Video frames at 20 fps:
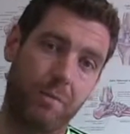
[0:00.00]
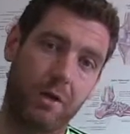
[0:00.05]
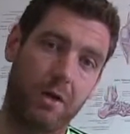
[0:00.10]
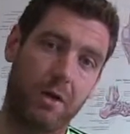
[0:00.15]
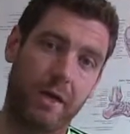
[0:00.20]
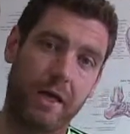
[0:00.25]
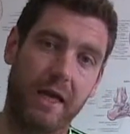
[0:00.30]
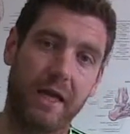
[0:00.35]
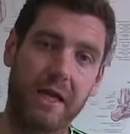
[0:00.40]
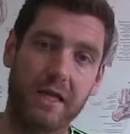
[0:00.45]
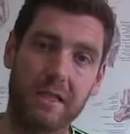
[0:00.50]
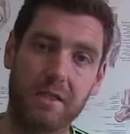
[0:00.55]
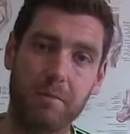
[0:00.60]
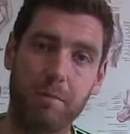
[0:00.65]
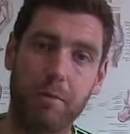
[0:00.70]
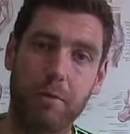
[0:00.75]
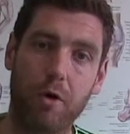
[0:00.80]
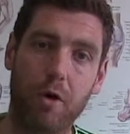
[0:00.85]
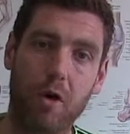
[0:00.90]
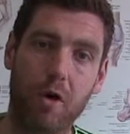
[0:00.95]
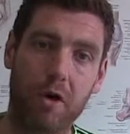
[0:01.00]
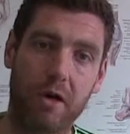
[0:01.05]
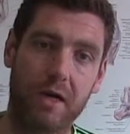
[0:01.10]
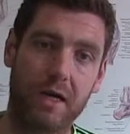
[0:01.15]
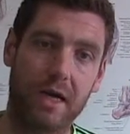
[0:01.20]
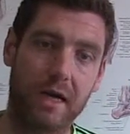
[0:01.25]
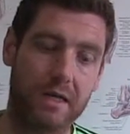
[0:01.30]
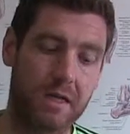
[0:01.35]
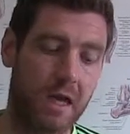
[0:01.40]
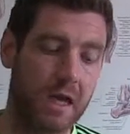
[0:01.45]
Okay, and that's
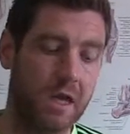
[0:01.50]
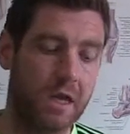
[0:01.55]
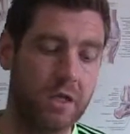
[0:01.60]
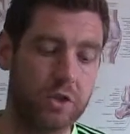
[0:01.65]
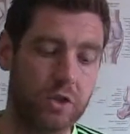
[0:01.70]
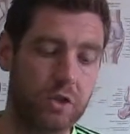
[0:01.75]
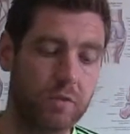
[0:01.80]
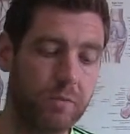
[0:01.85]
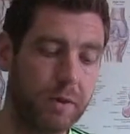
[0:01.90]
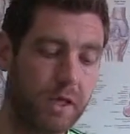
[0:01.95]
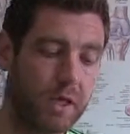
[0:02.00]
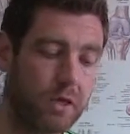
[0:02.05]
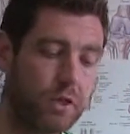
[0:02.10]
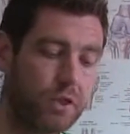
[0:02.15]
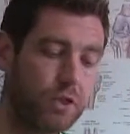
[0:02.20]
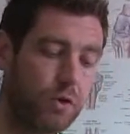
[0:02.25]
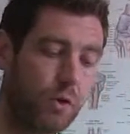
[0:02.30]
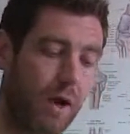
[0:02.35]
important, that just because